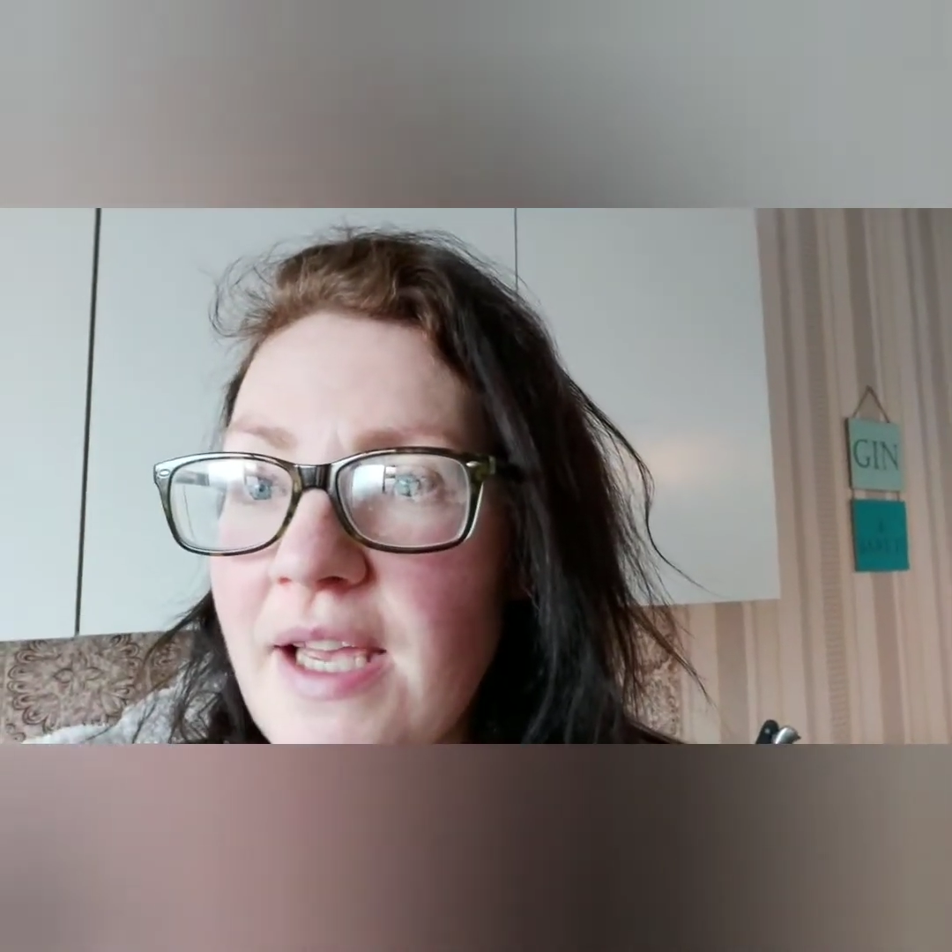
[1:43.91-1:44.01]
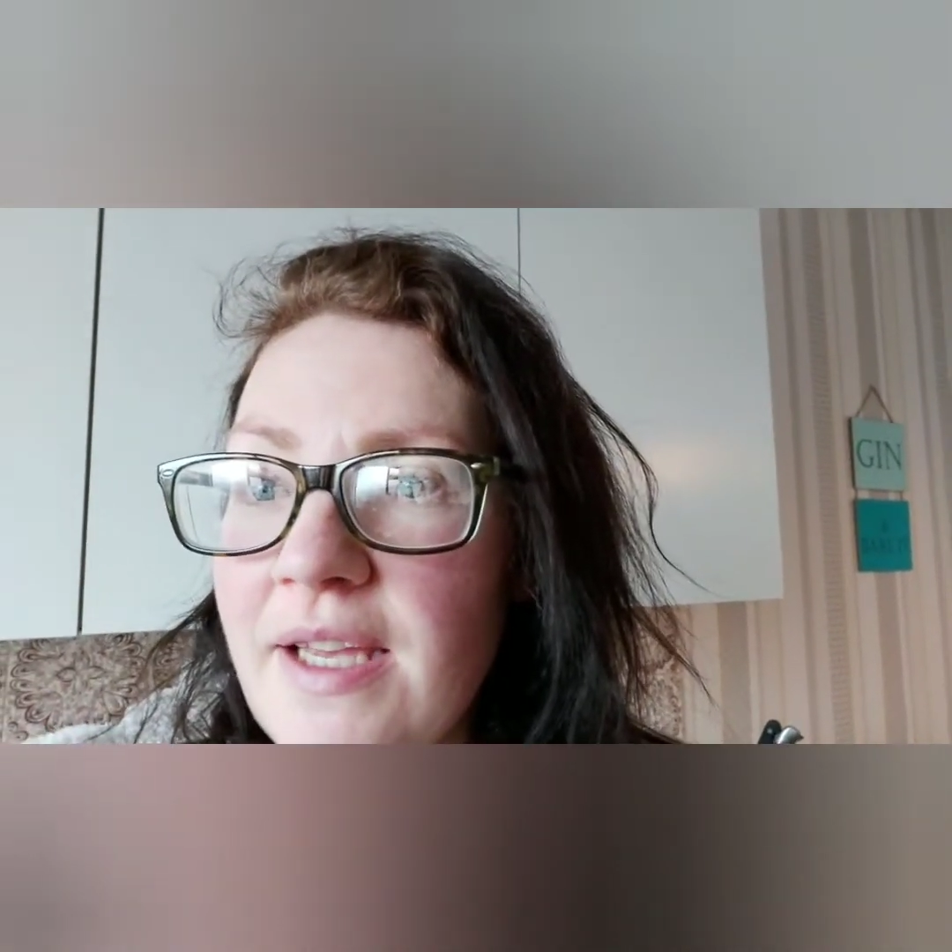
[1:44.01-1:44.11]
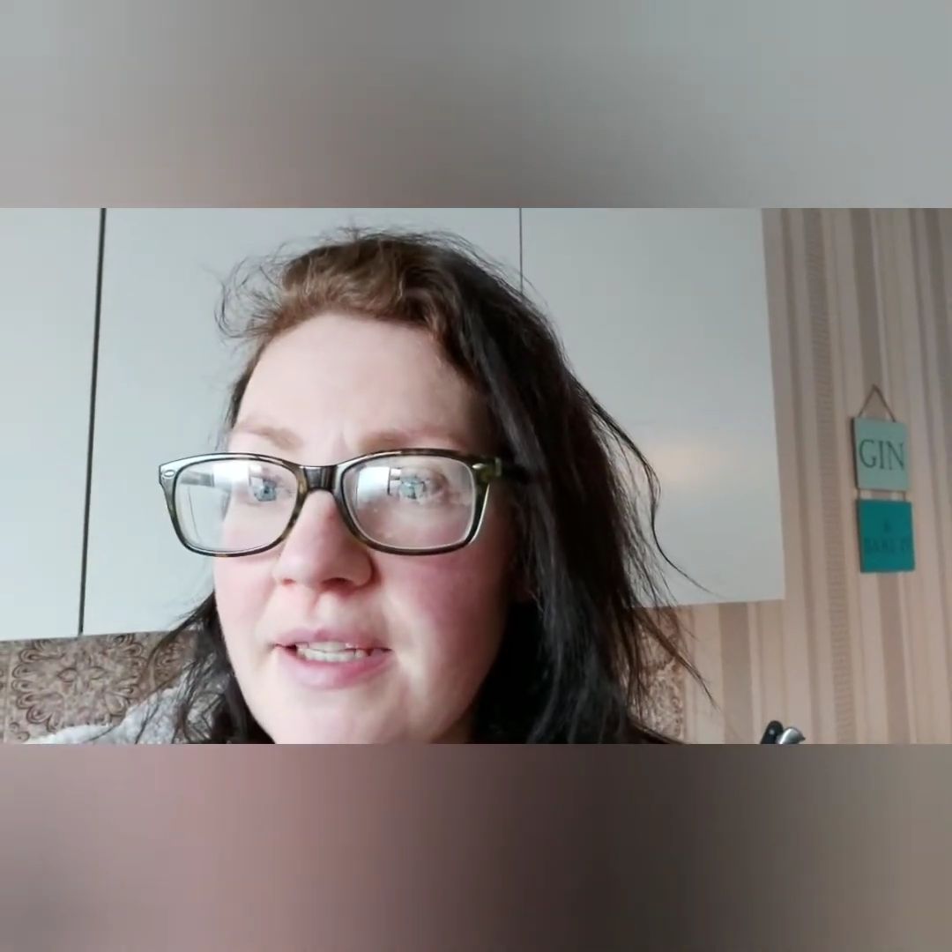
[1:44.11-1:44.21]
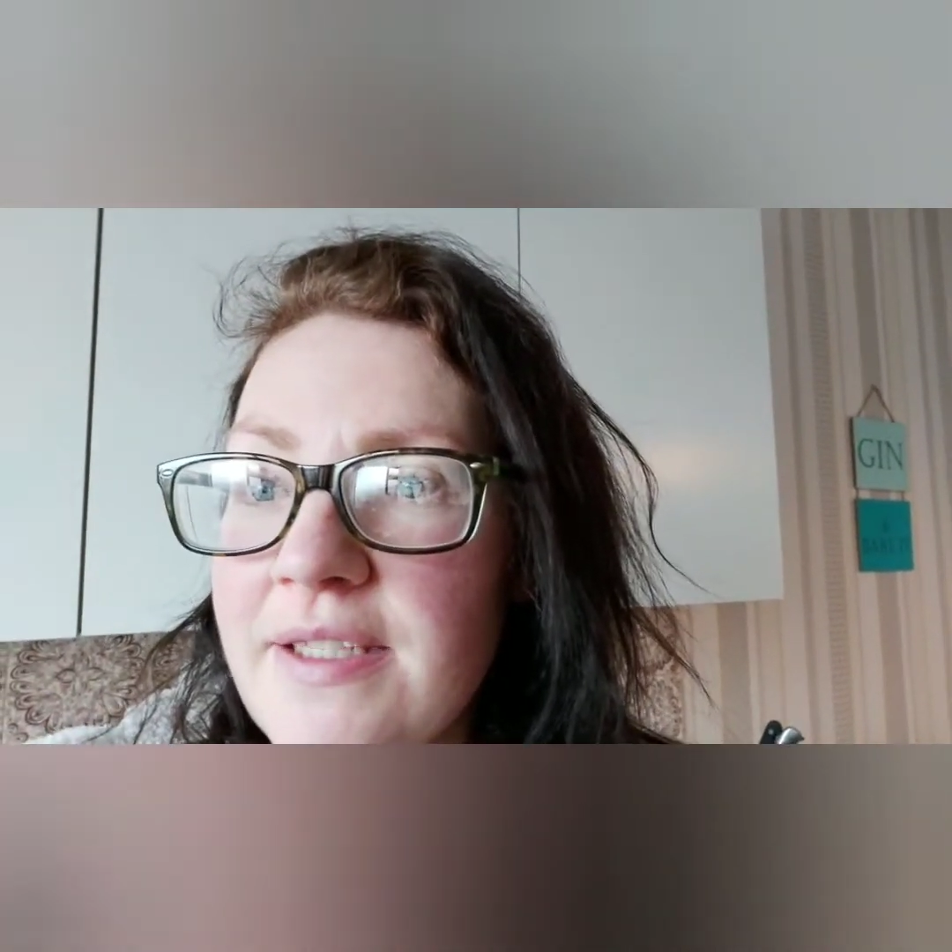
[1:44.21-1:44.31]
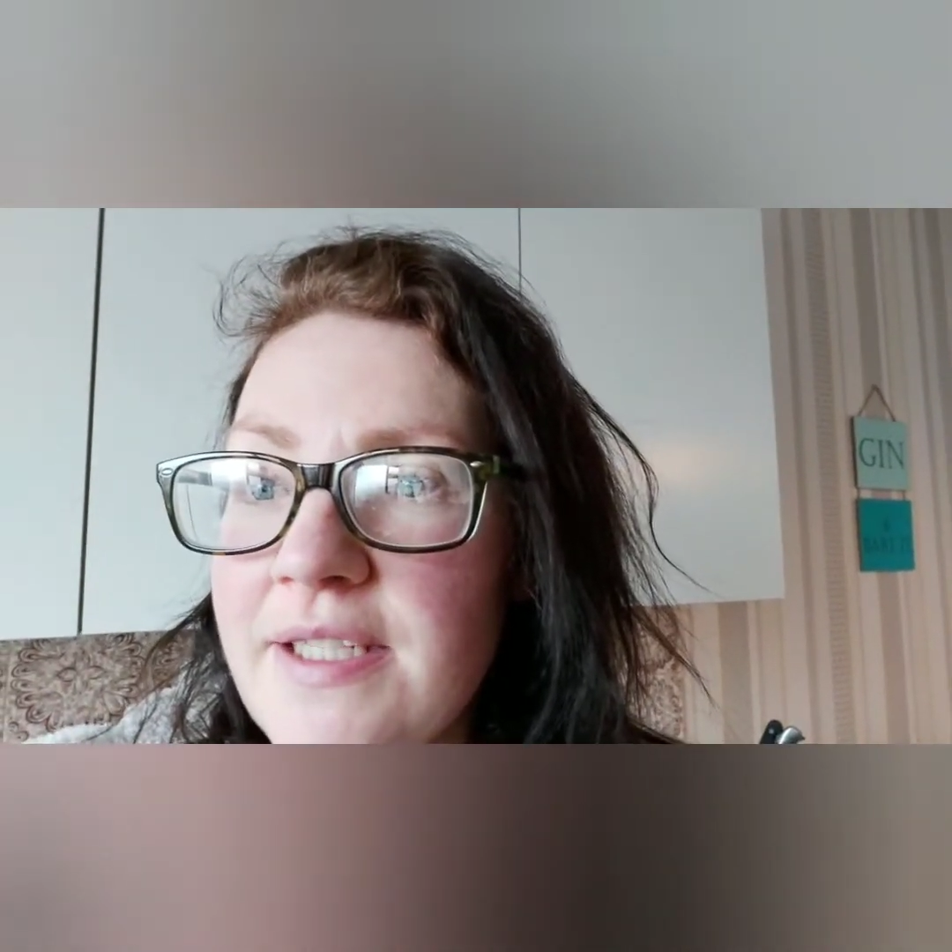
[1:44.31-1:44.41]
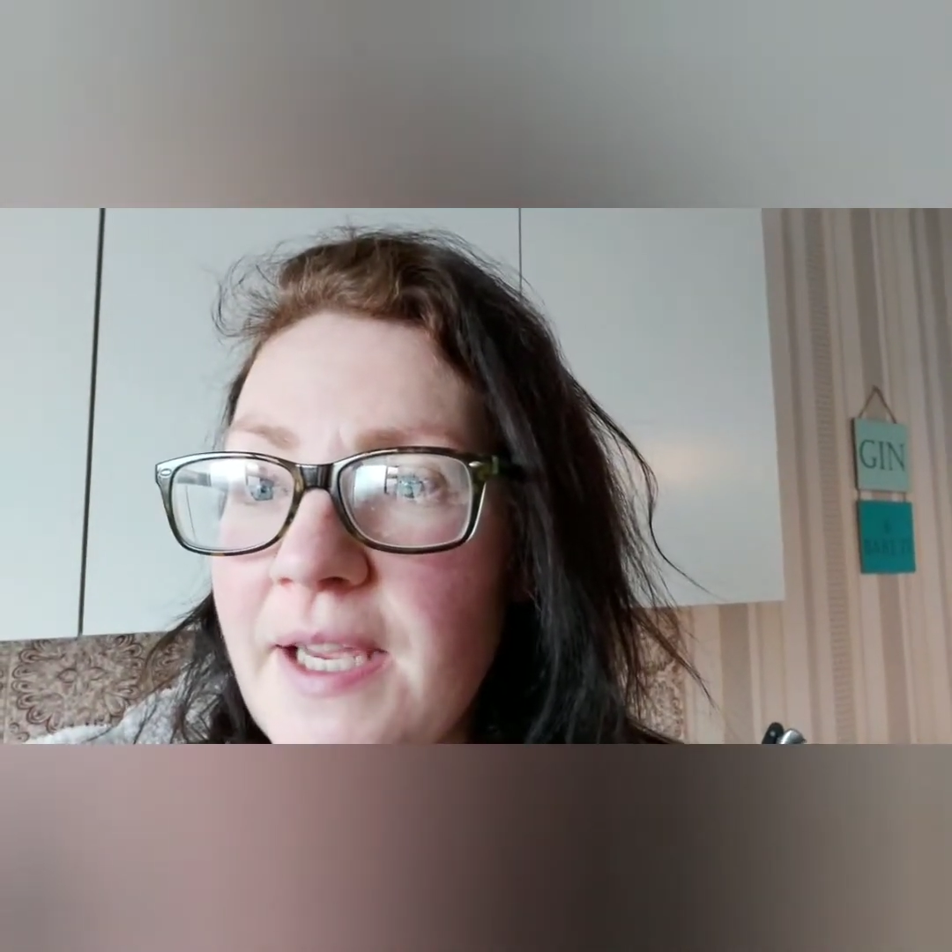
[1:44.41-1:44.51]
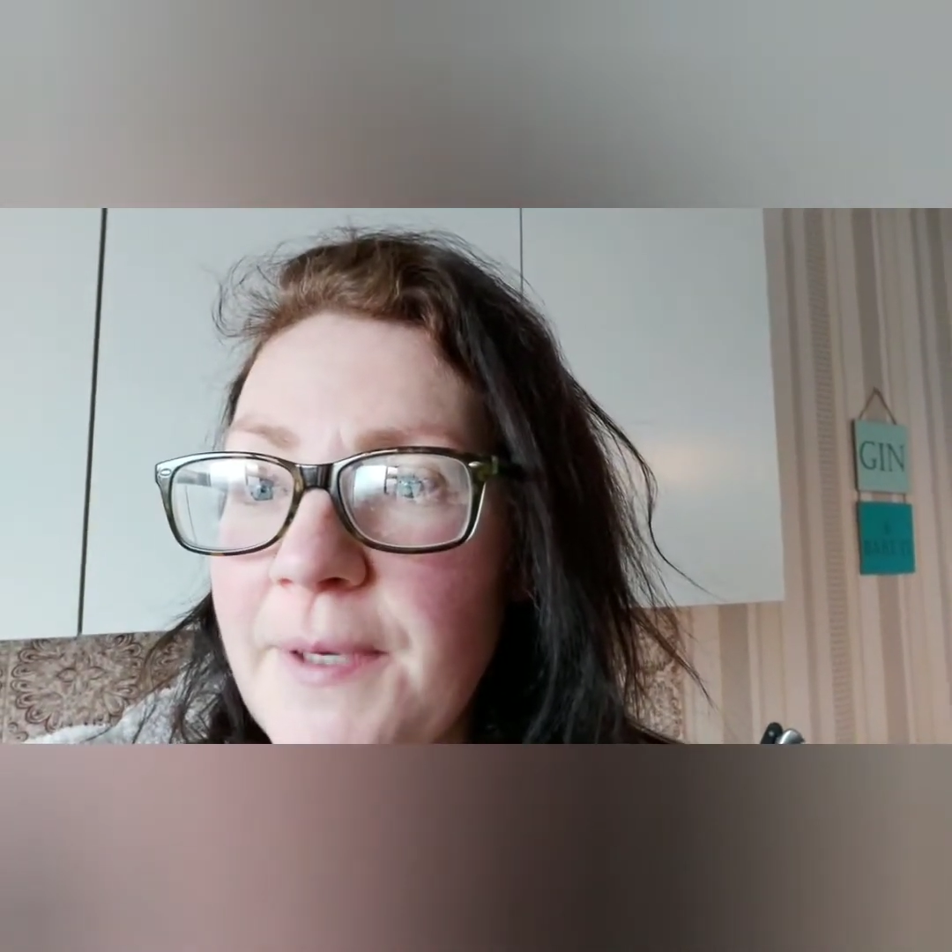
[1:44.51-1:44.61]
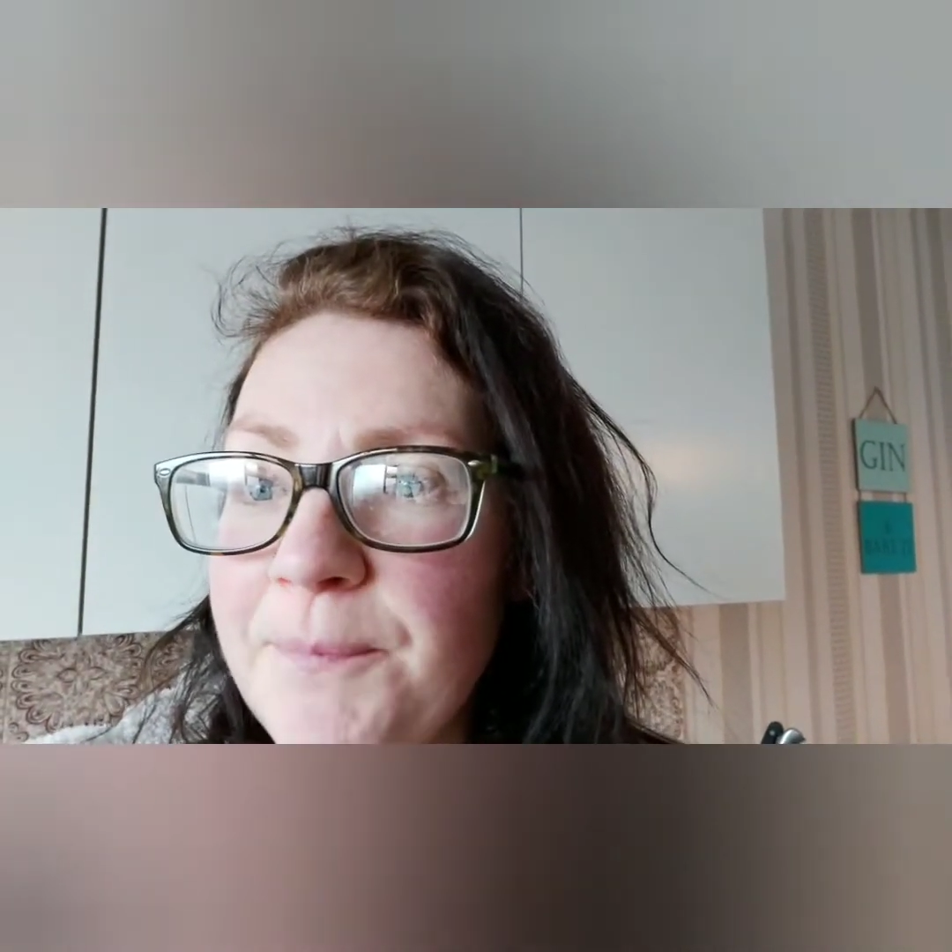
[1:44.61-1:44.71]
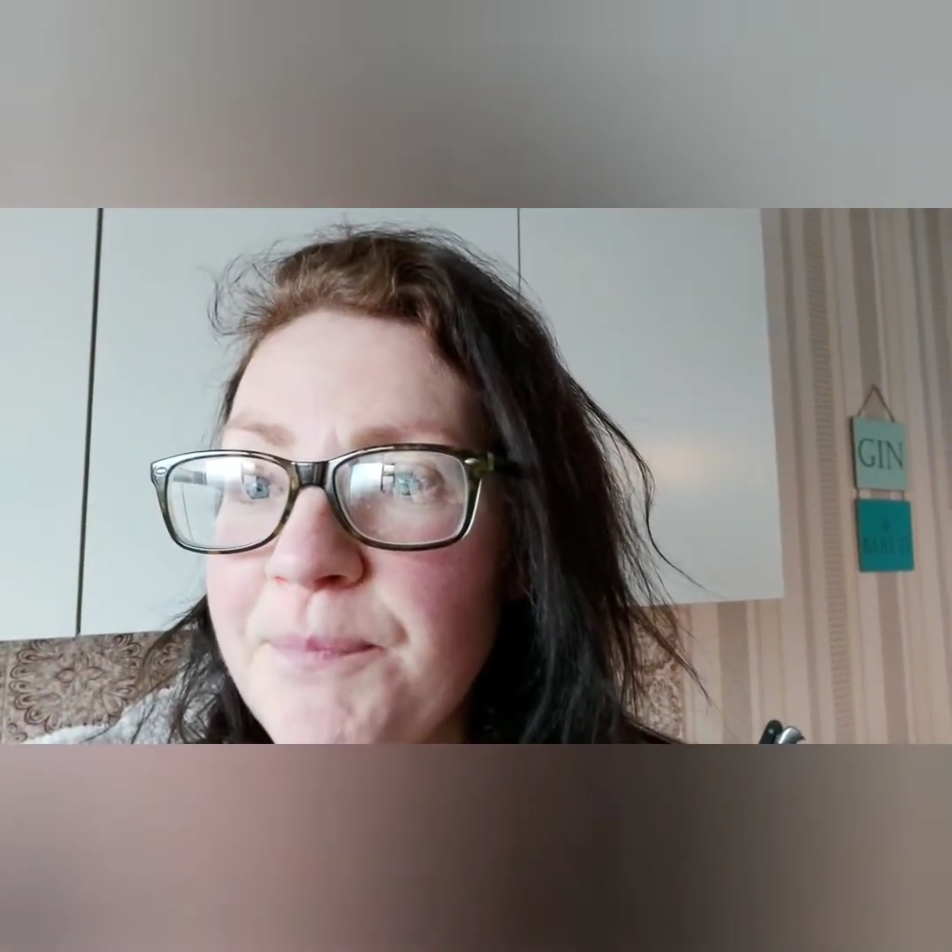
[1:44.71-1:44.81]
and uh,